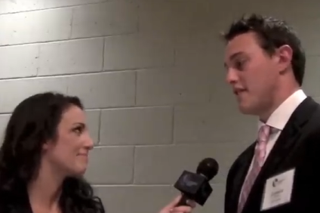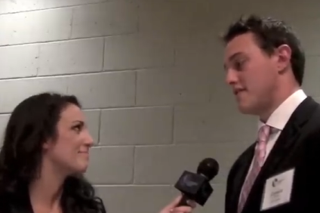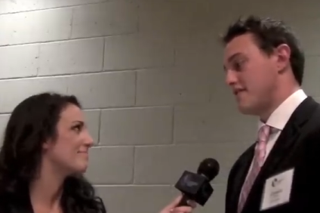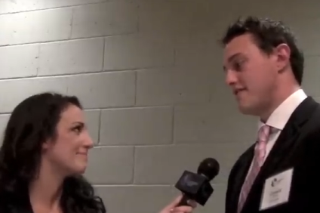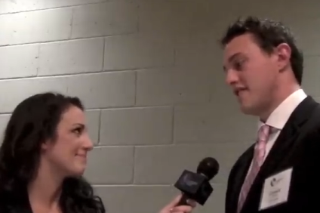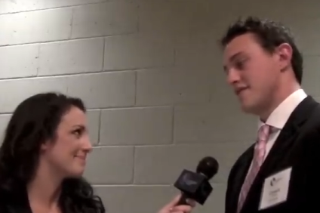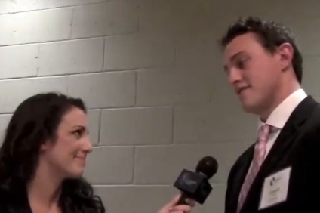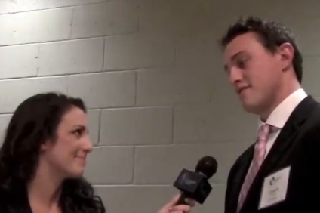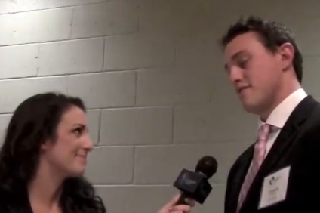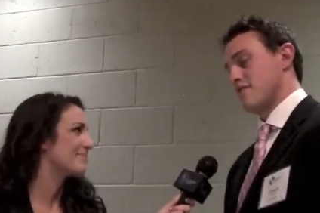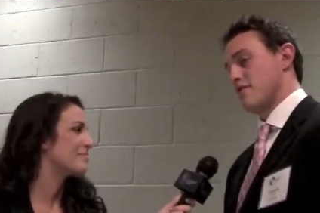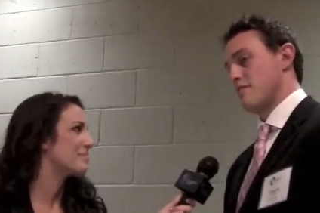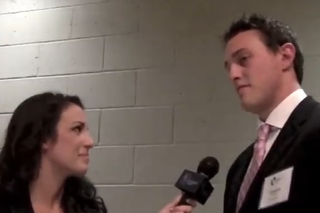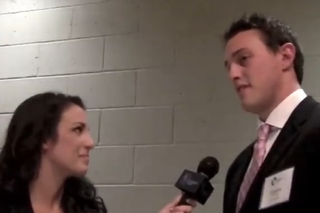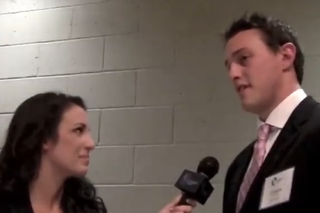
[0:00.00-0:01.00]
Speaker 1: a defensive
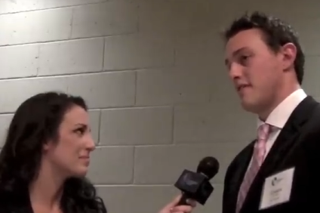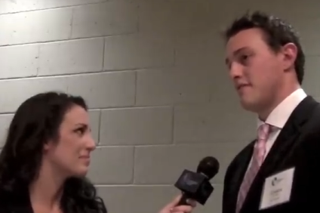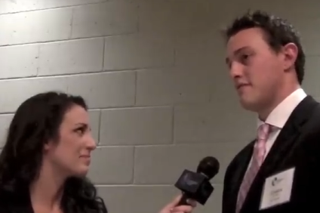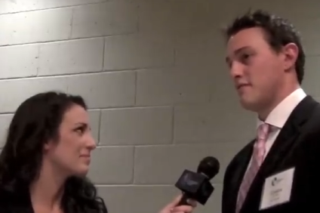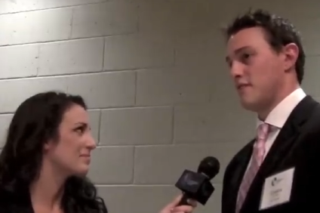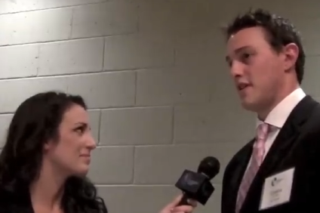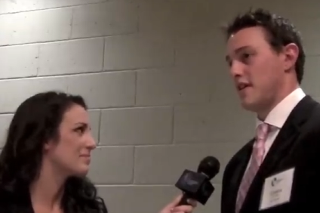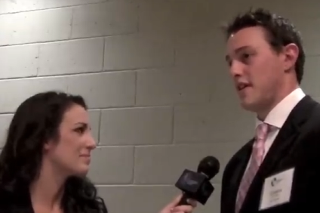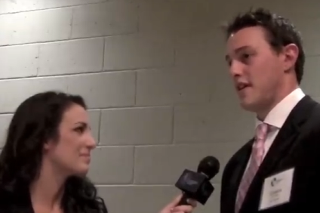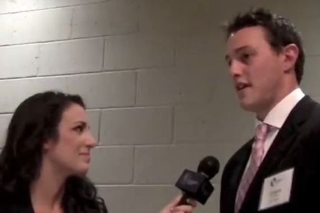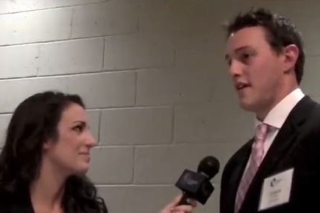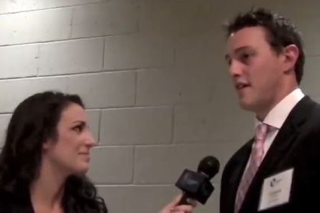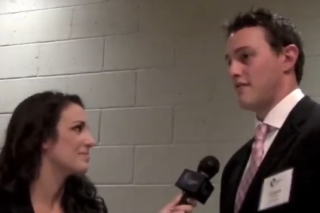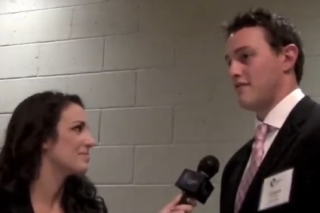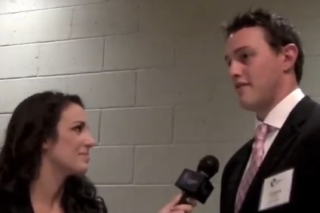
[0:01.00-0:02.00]
corp that we
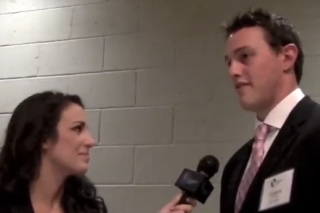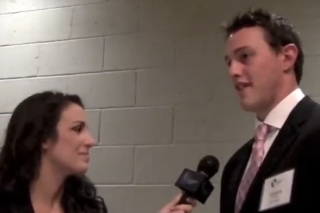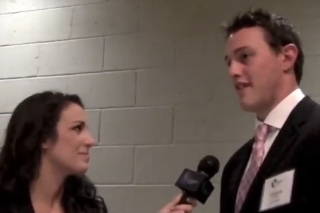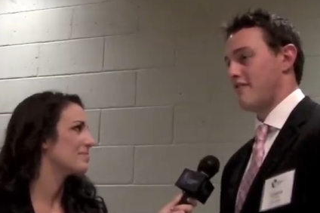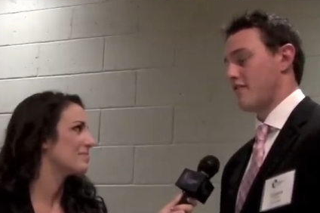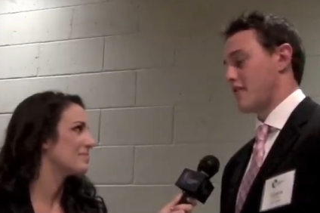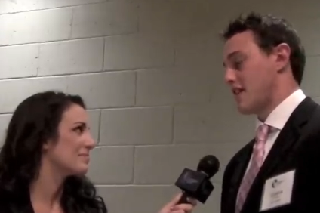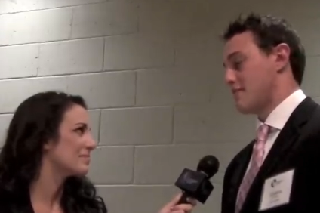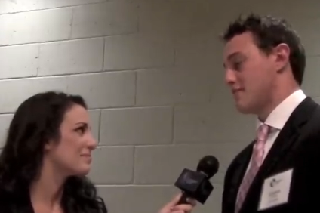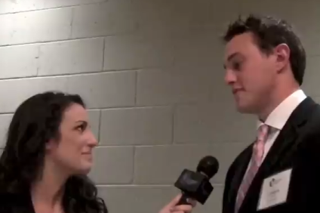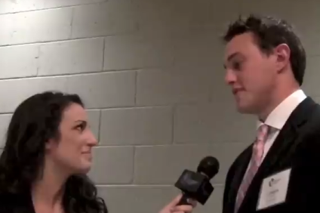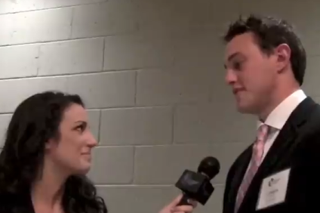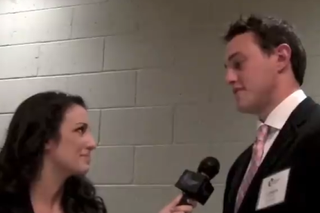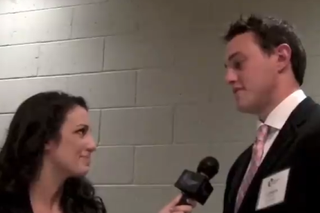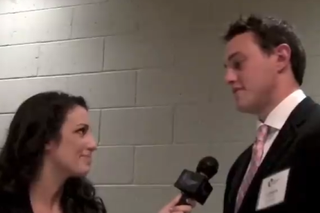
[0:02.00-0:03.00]
uh, have had for a couple
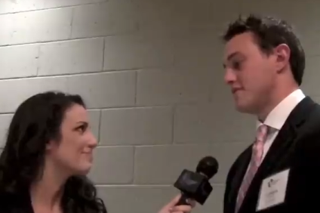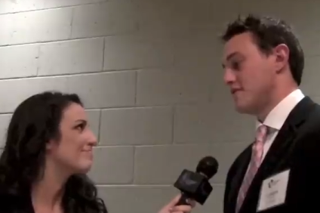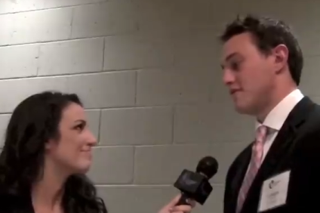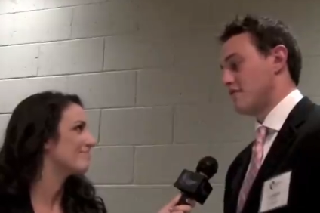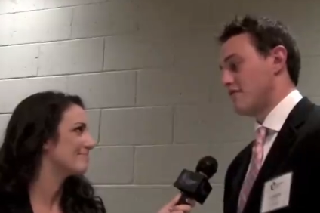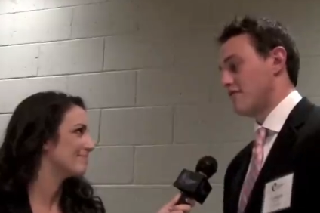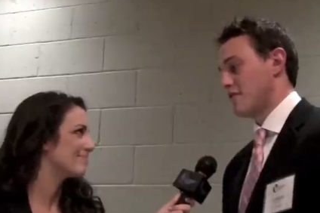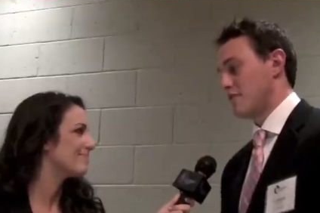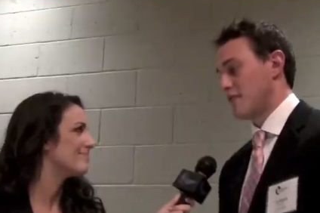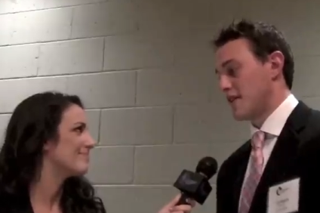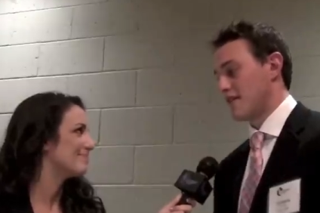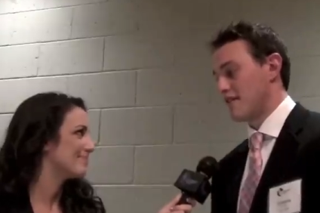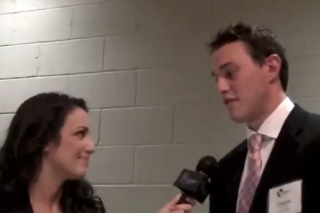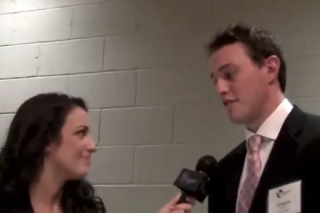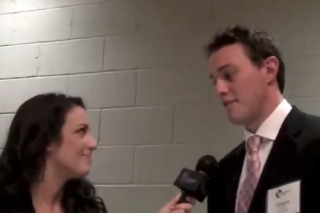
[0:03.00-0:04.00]
seasons. So hopefully we
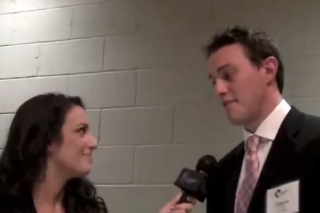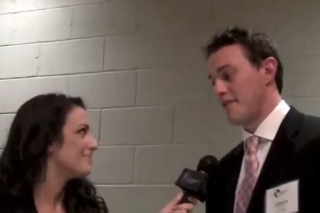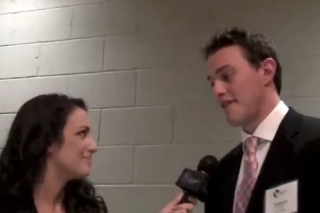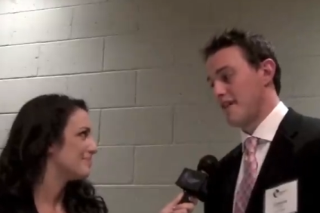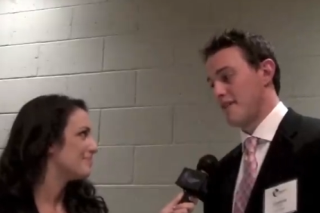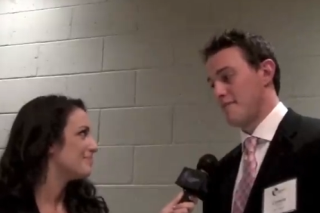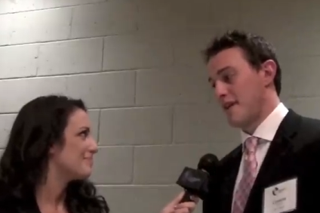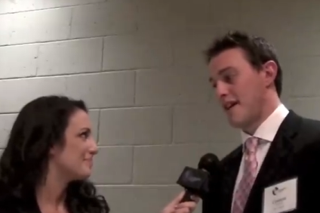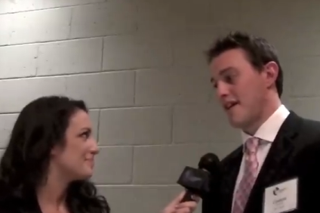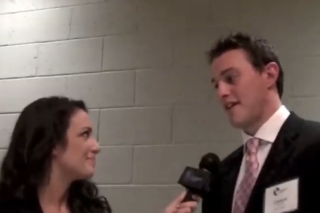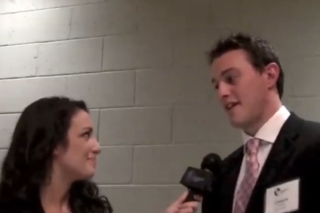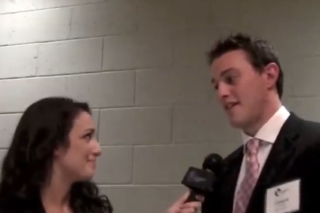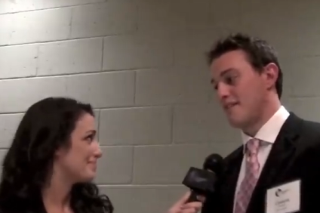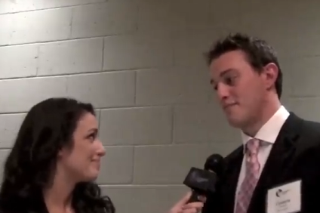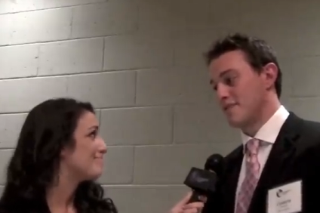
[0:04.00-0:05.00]
can hold the bit down the
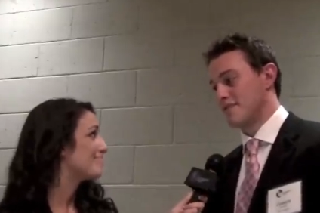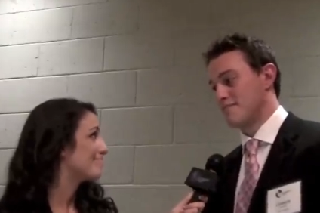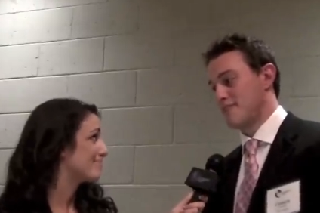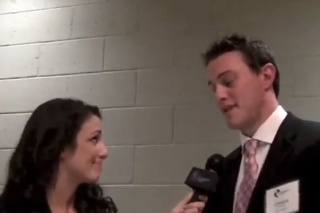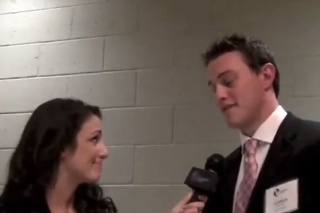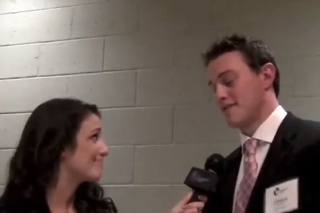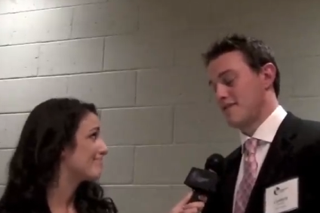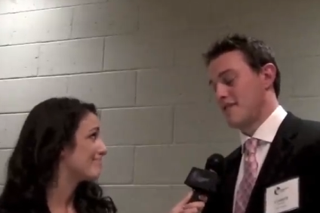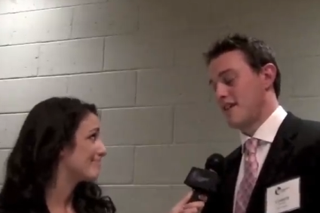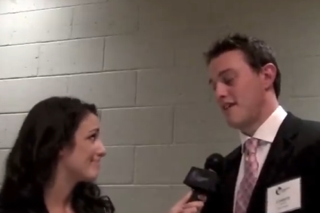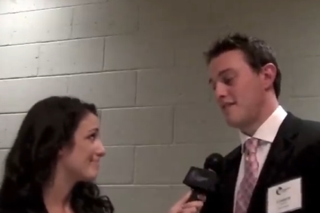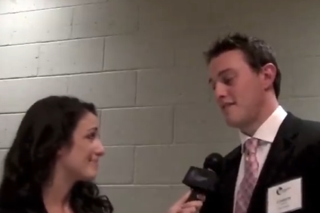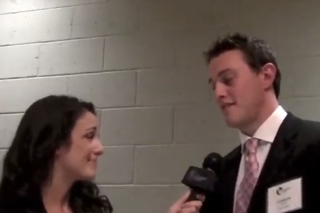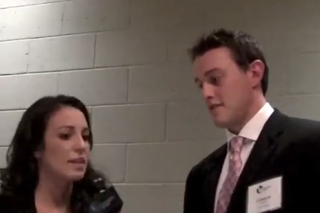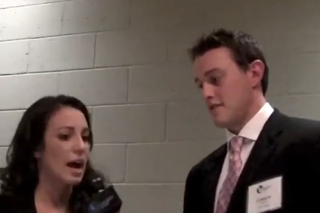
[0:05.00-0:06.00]
back end and put some pucks in the
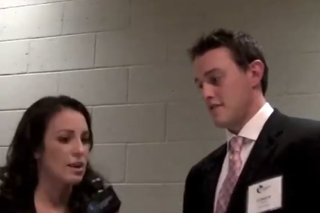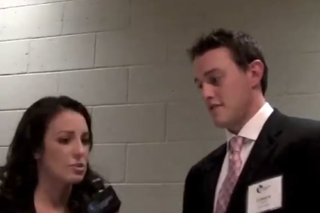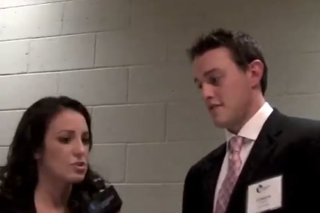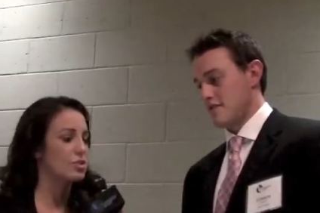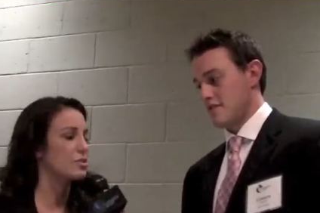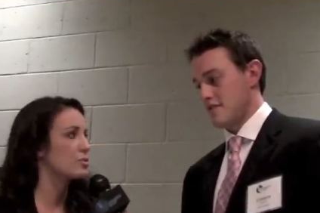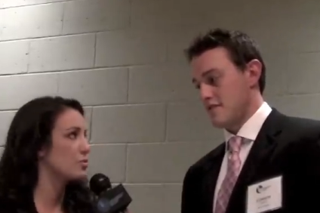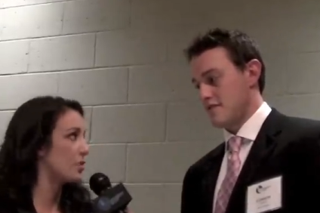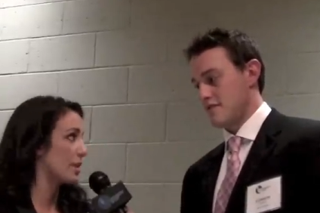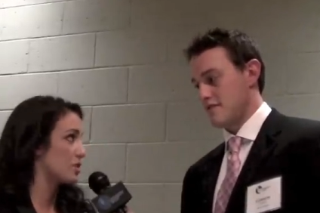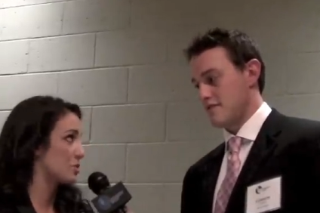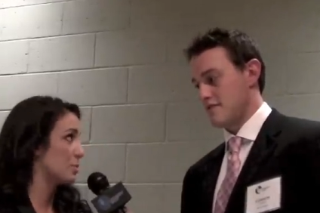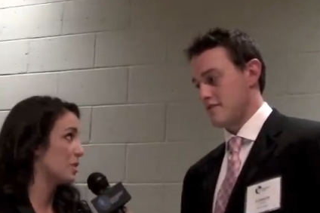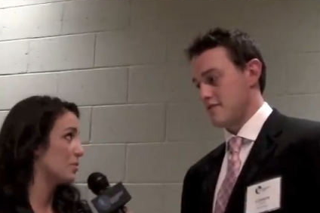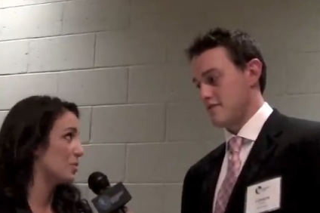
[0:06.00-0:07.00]
net.
Speaker 2: Last year's
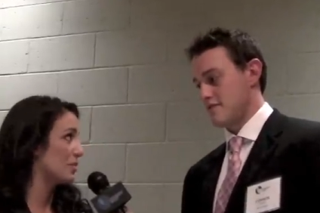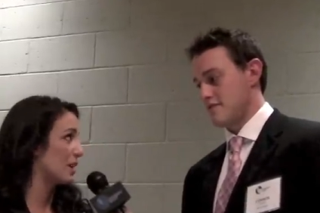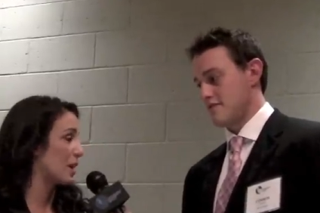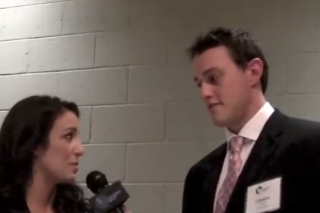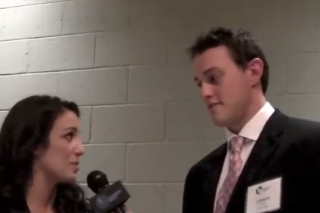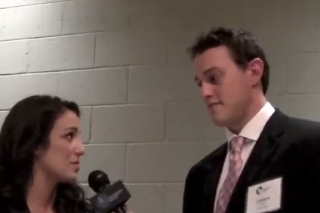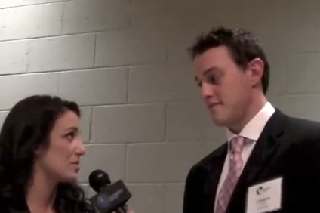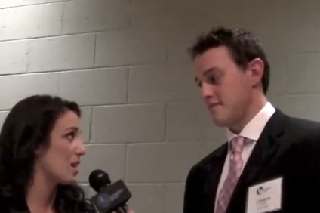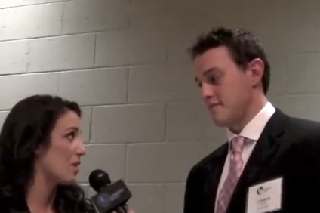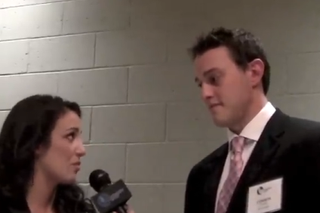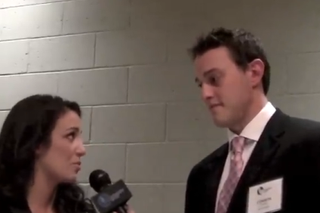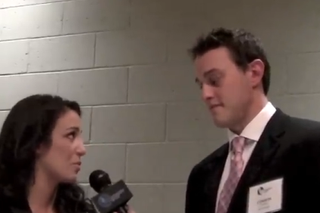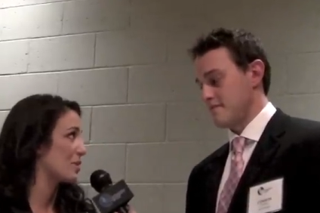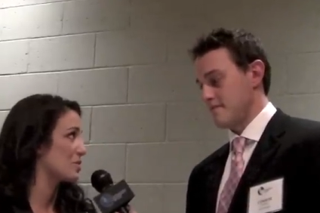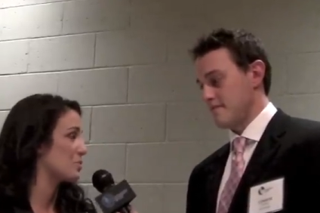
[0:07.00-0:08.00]
freshmen moving up as
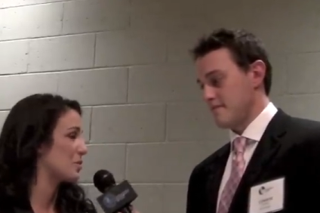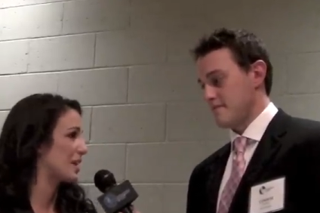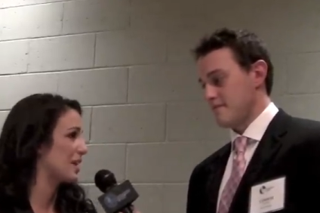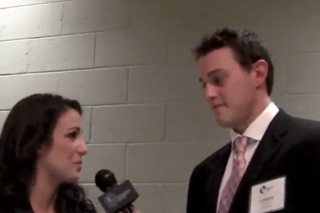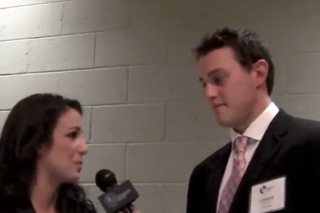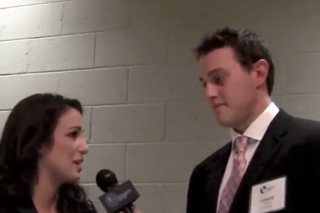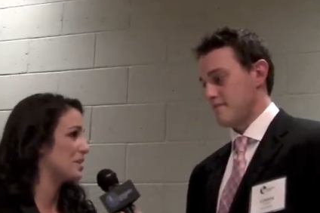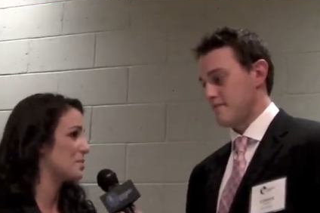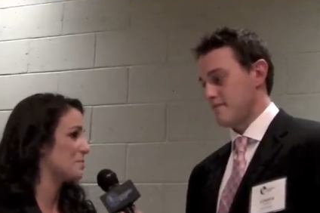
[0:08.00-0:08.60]
sophomores, what can we